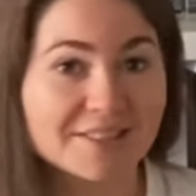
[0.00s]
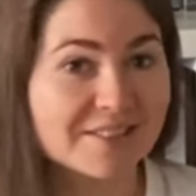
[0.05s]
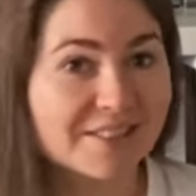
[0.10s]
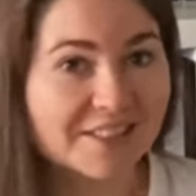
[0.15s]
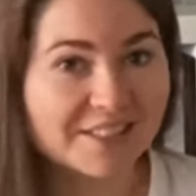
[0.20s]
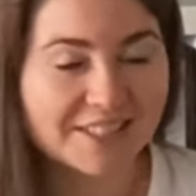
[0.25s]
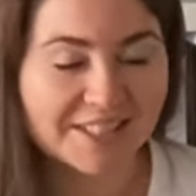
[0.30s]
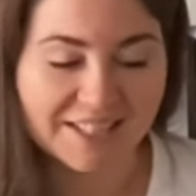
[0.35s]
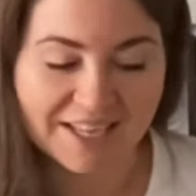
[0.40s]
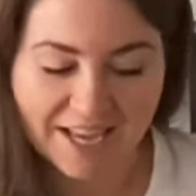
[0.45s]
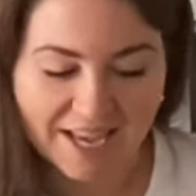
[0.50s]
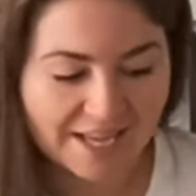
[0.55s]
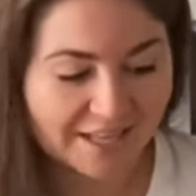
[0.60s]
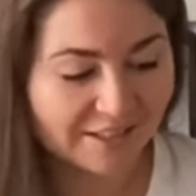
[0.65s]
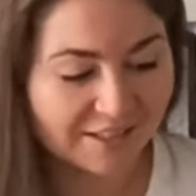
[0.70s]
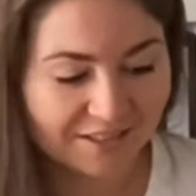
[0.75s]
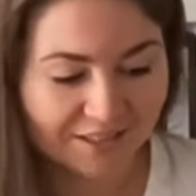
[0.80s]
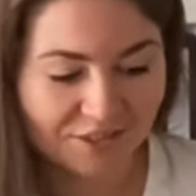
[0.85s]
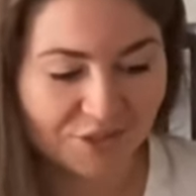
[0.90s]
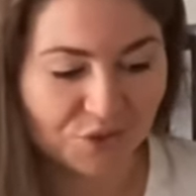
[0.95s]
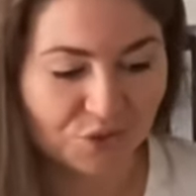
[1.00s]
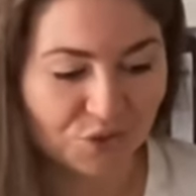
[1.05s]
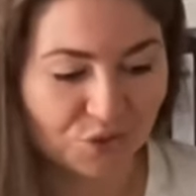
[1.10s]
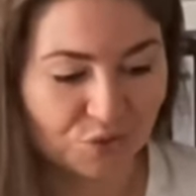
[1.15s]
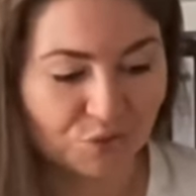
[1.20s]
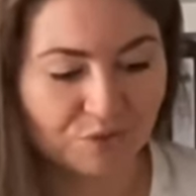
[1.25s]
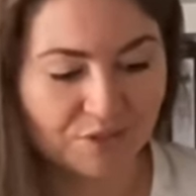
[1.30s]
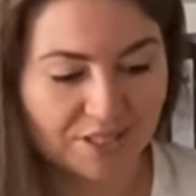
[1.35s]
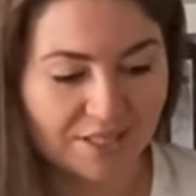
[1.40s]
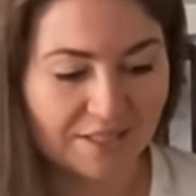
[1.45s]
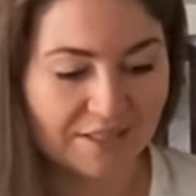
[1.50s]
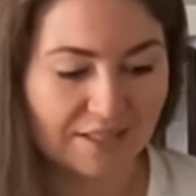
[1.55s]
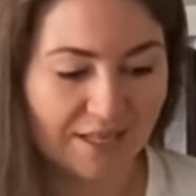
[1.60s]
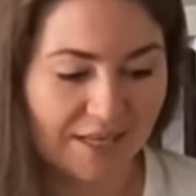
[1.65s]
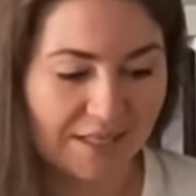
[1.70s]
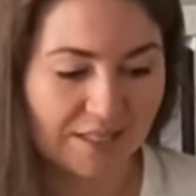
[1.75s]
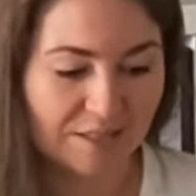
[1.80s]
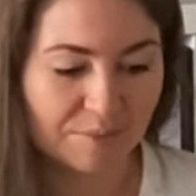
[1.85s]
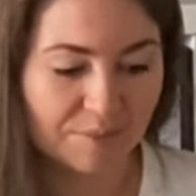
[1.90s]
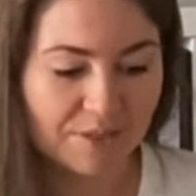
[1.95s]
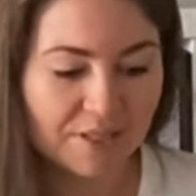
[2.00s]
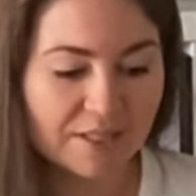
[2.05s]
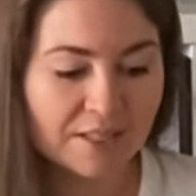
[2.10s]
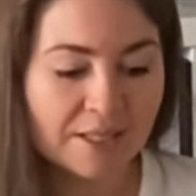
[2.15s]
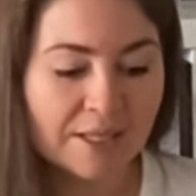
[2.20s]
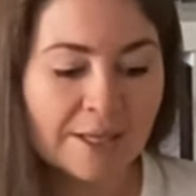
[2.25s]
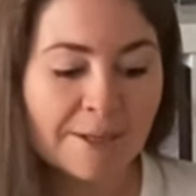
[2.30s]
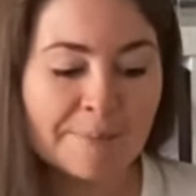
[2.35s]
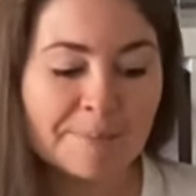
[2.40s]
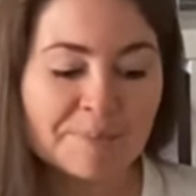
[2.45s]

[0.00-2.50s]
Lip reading: thinking, anything you do needs ATP.